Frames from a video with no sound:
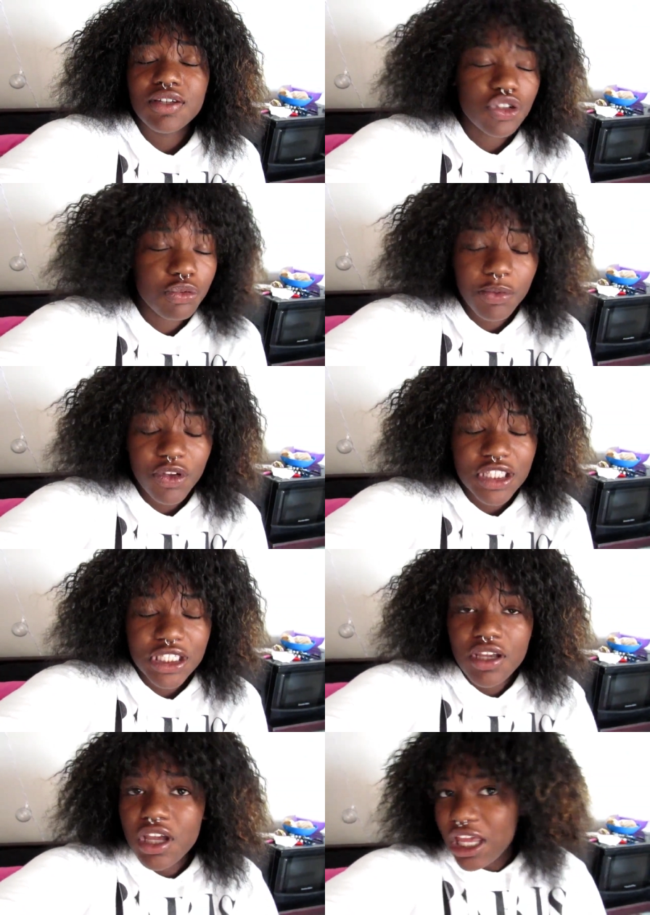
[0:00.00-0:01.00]
super
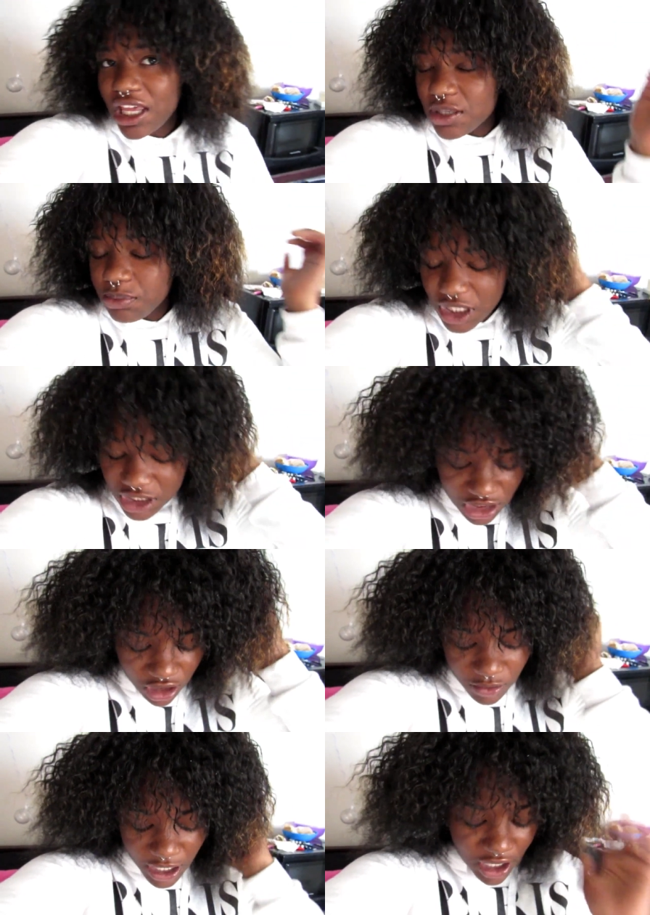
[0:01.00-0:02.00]
busy. And please
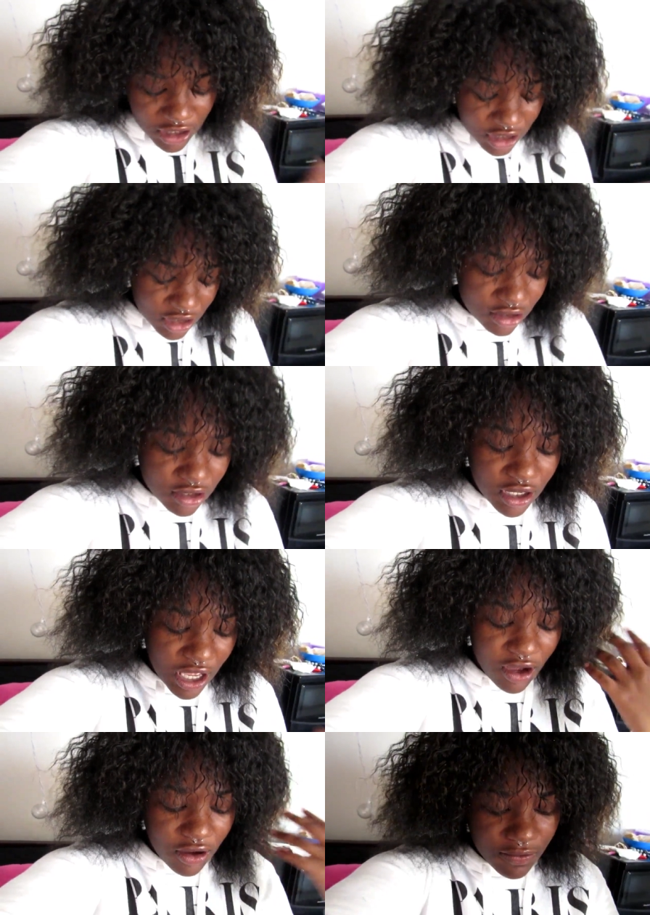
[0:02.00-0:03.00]
excuse my hair. Just took
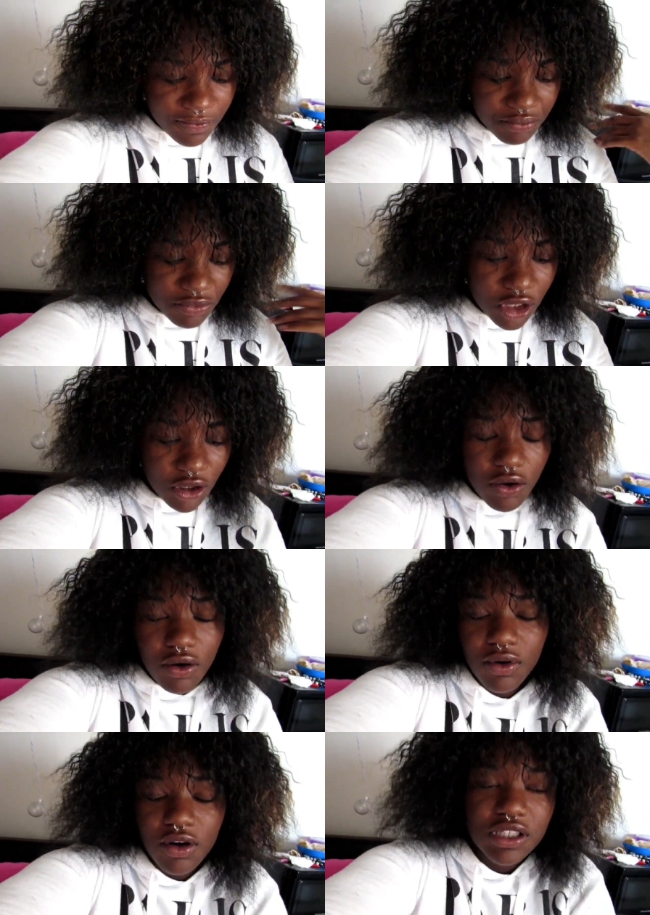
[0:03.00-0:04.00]
out the
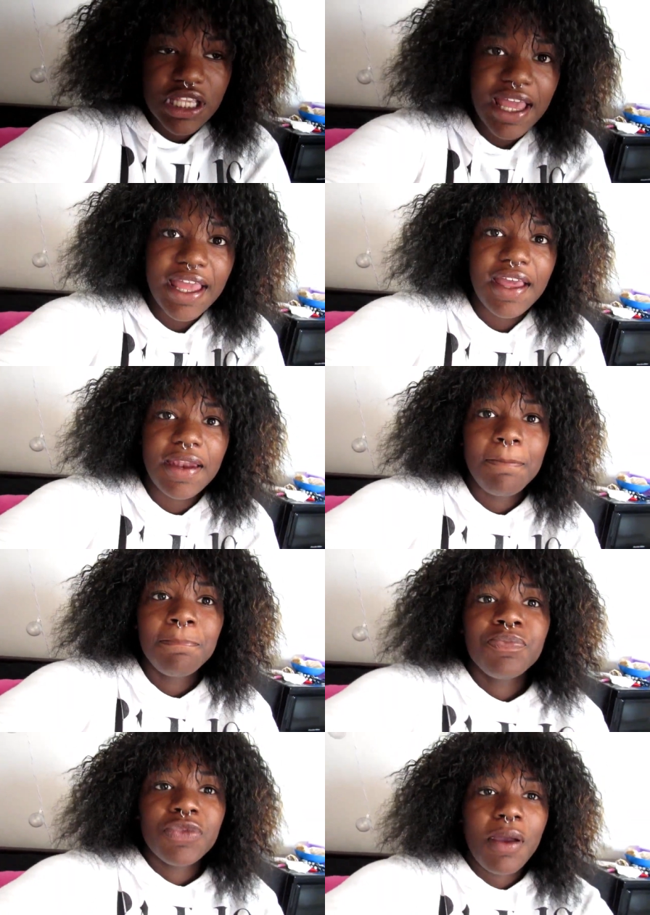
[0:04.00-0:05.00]
cornrows I had,
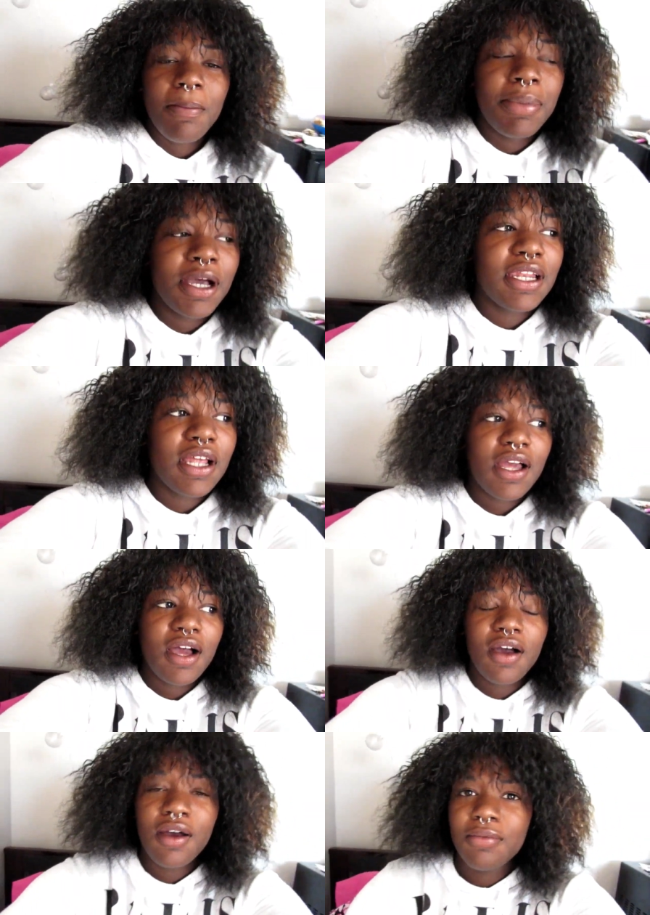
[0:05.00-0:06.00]
but
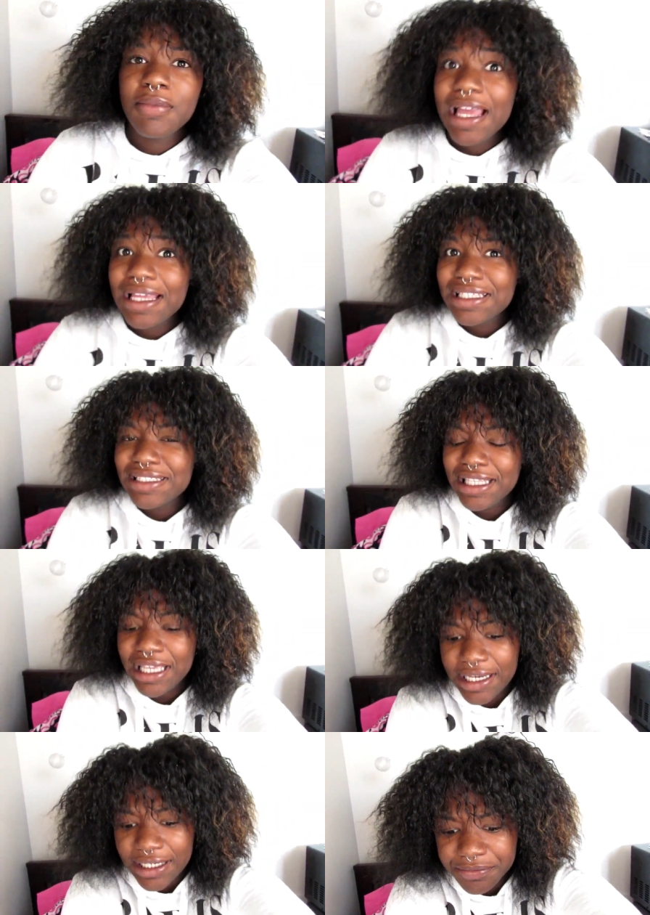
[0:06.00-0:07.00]
um
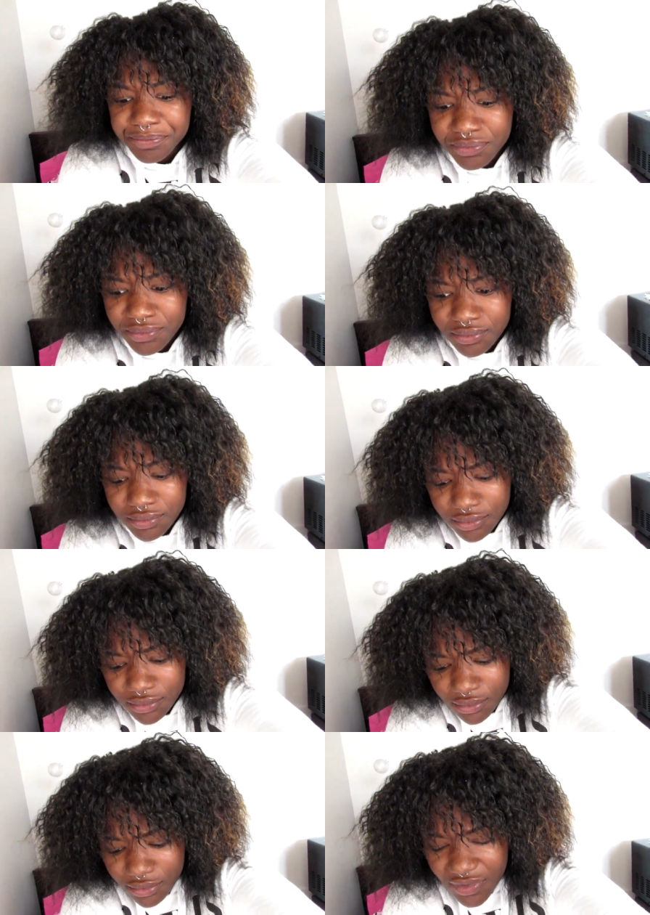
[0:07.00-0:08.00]
yeah,
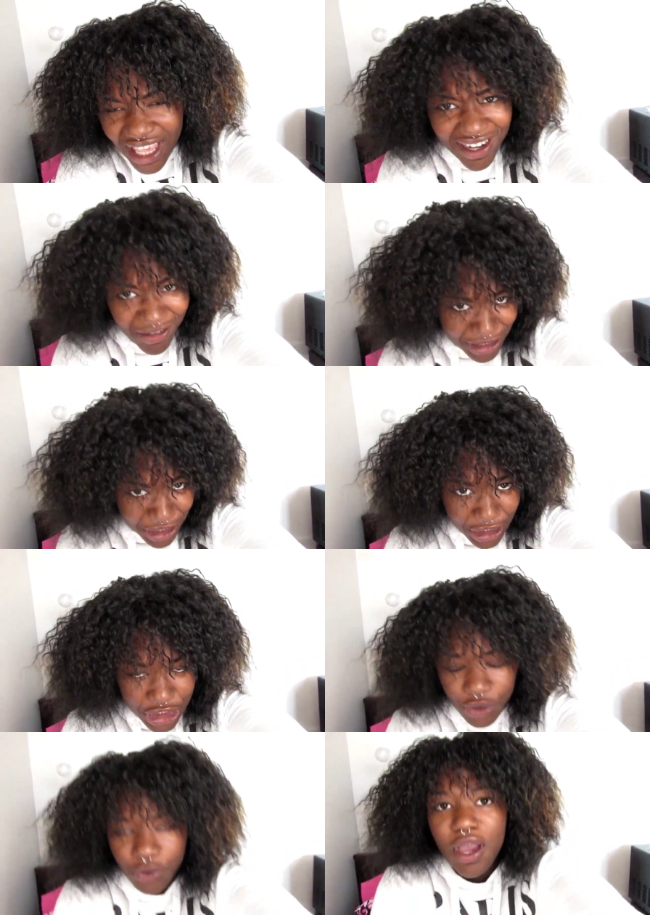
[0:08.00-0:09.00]
I know it's dirty
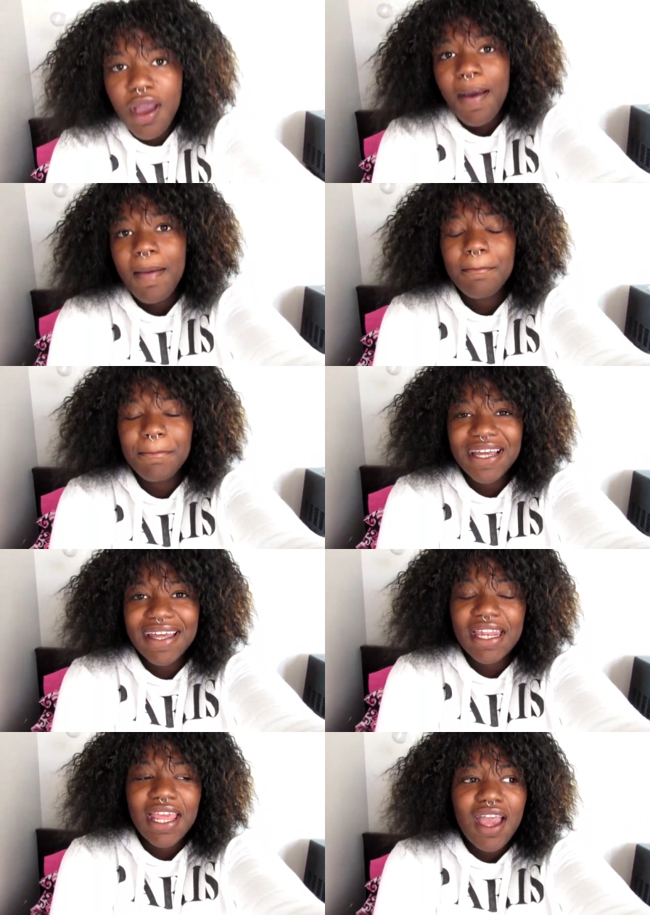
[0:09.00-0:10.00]
too,
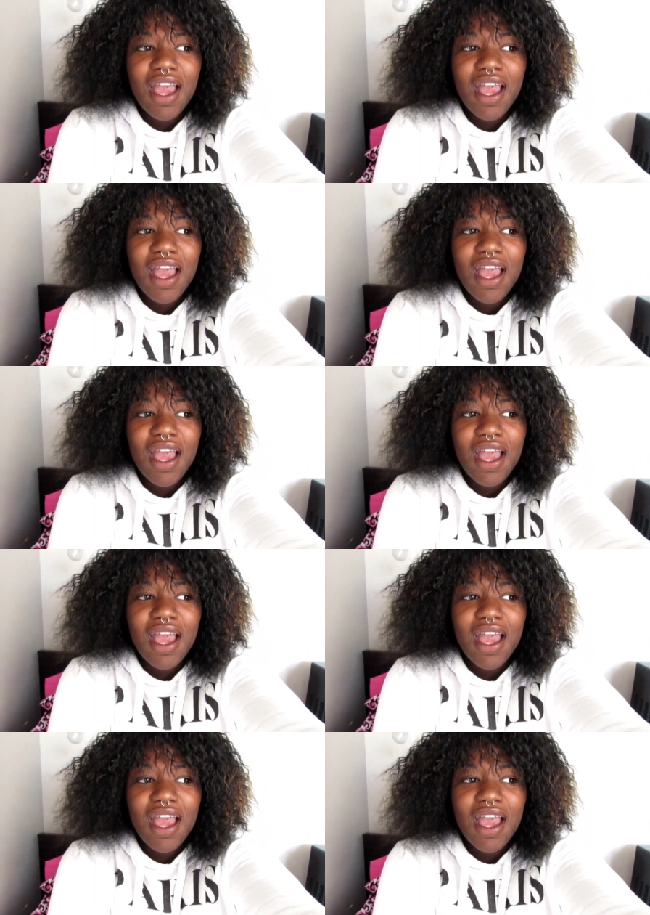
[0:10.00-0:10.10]
but